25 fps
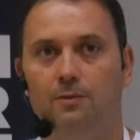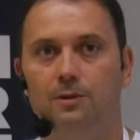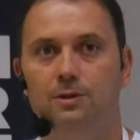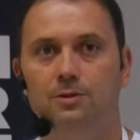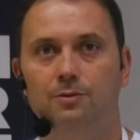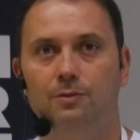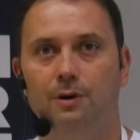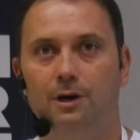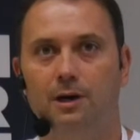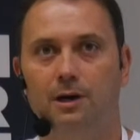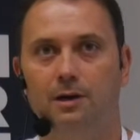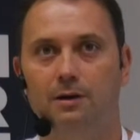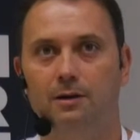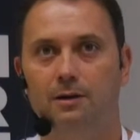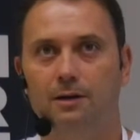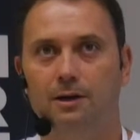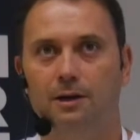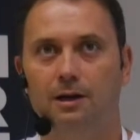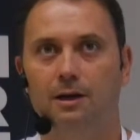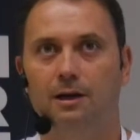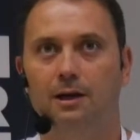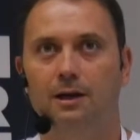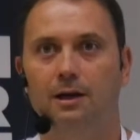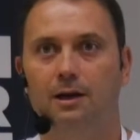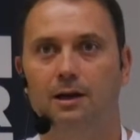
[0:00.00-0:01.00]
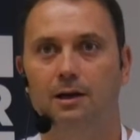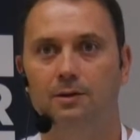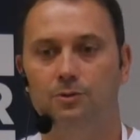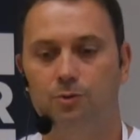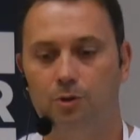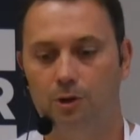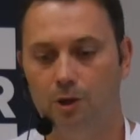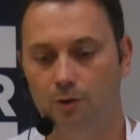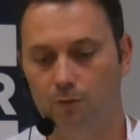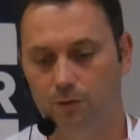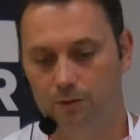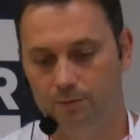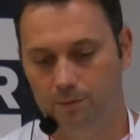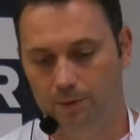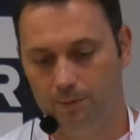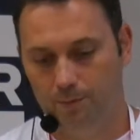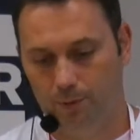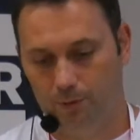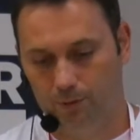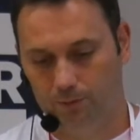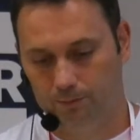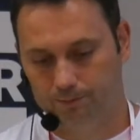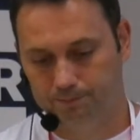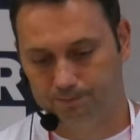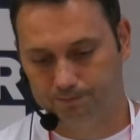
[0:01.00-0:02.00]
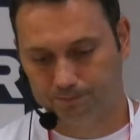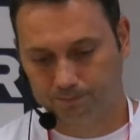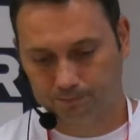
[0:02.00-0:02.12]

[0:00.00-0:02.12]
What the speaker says: when you are talking with people.